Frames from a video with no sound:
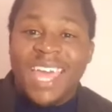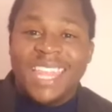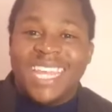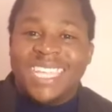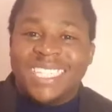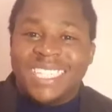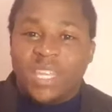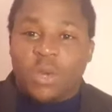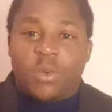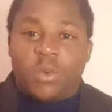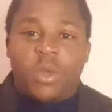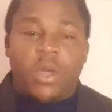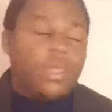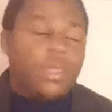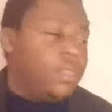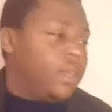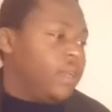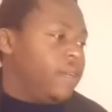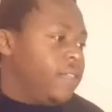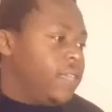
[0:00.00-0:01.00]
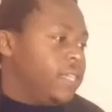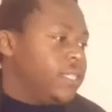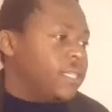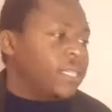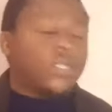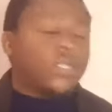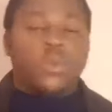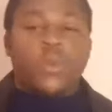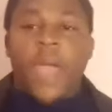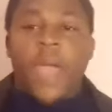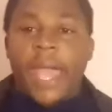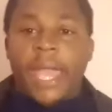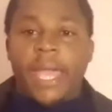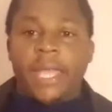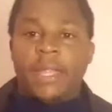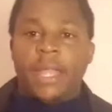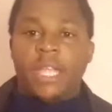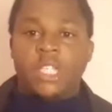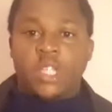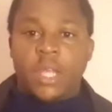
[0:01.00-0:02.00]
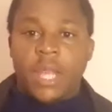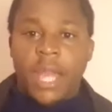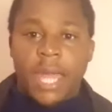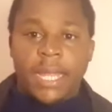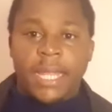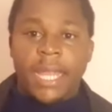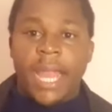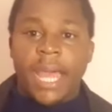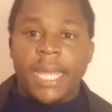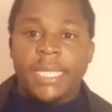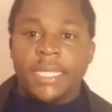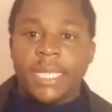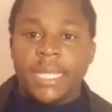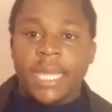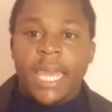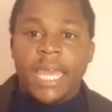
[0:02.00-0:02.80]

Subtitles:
That's the easiest way I can actually analyze it.